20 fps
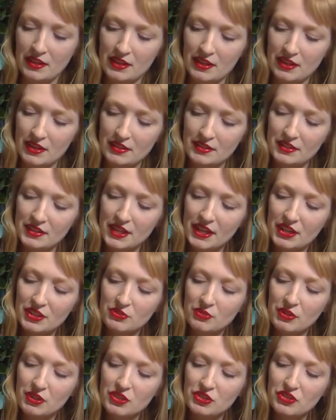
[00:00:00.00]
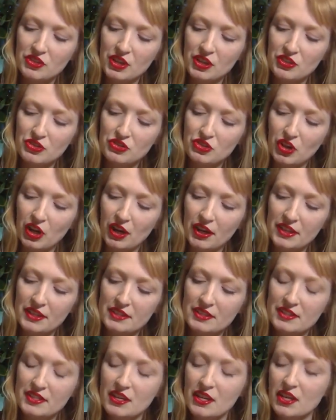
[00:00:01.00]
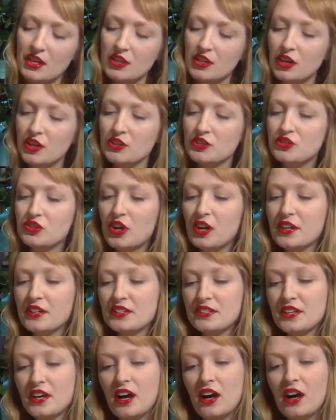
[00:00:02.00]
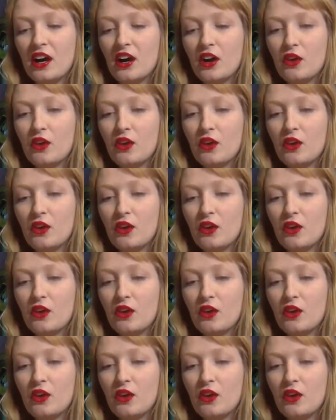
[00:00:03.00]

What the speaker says: So next one is nitrites. Nitrites are